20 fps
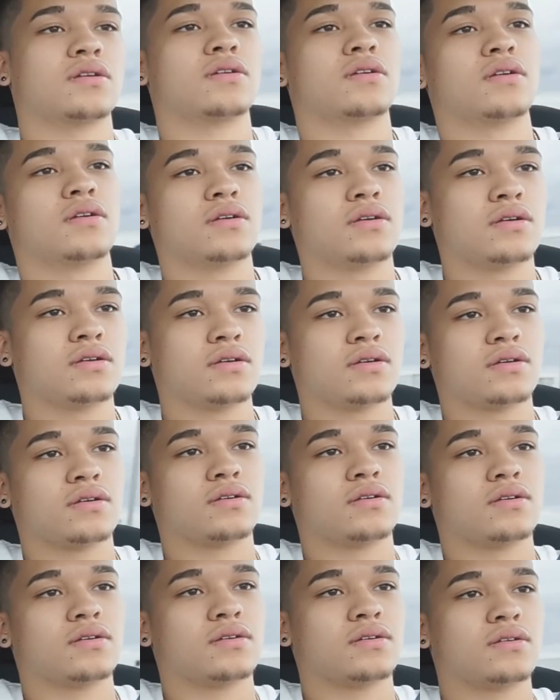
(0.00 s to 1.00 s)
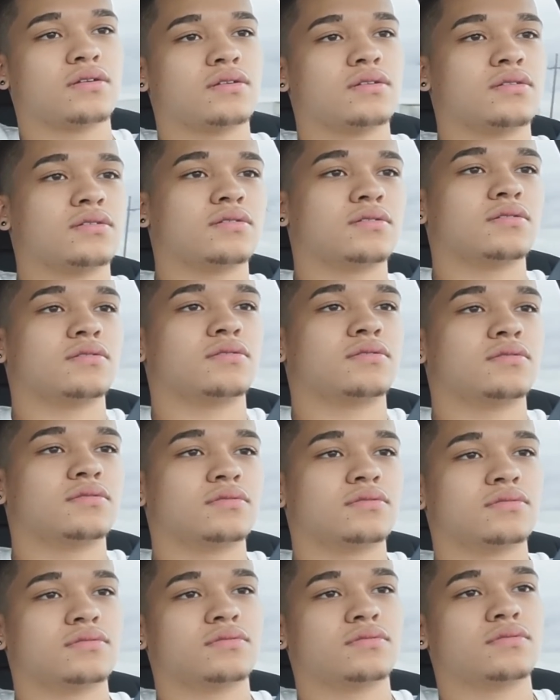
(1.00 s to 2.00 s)

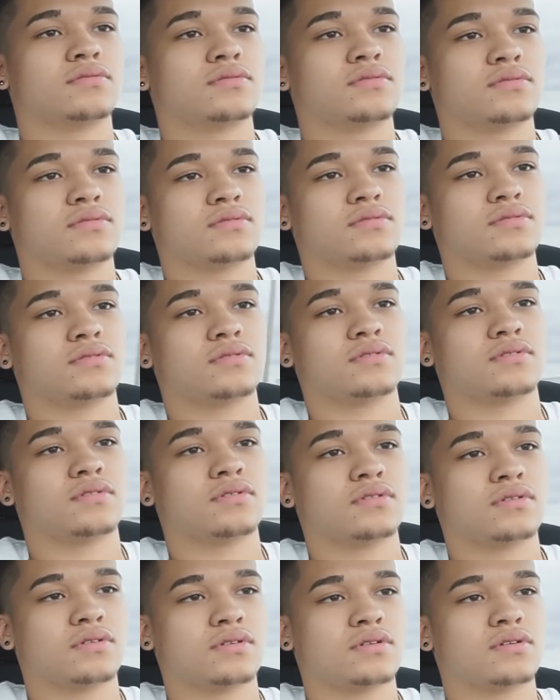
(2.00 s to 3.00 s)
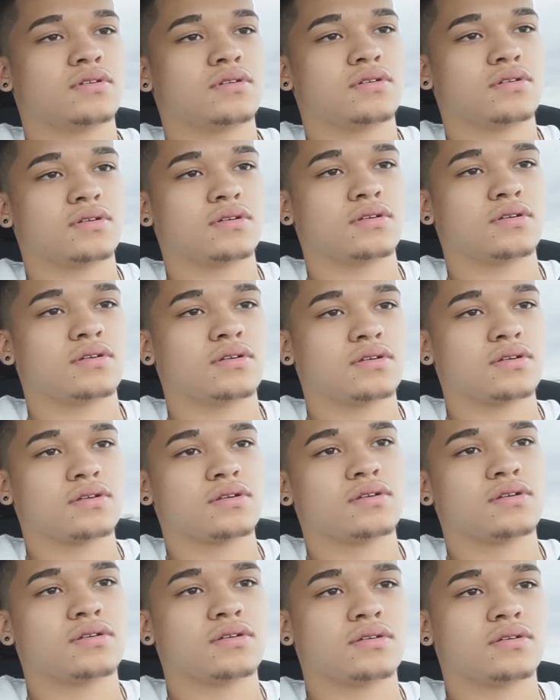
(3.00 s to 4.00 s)

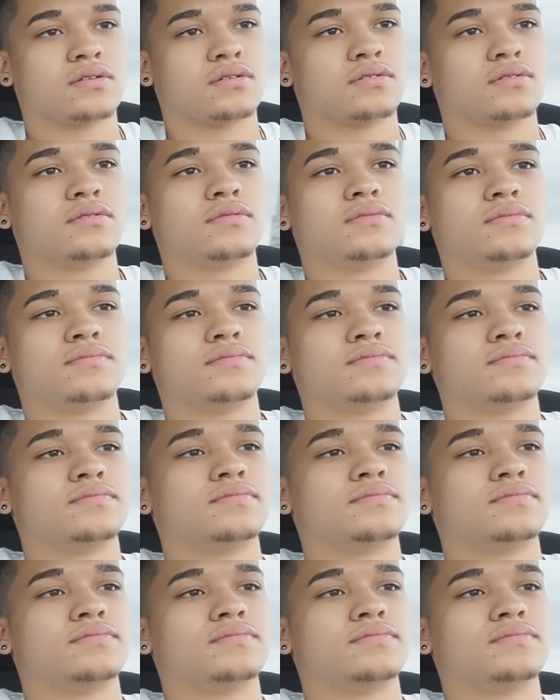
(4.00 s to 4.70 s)
This person isn't speaking.